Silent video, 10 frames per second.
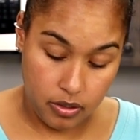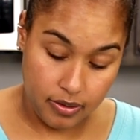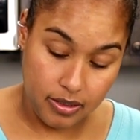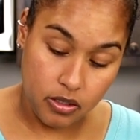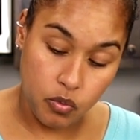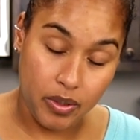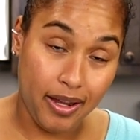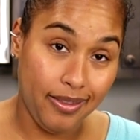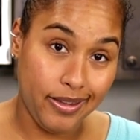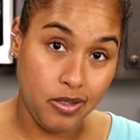This is what I
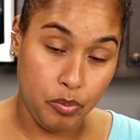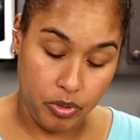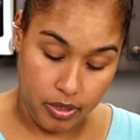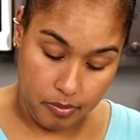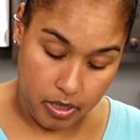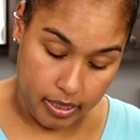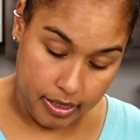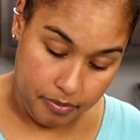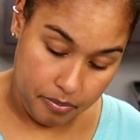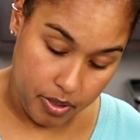like to put in
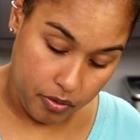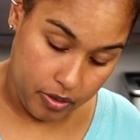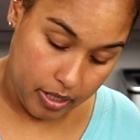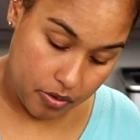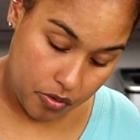my marinade,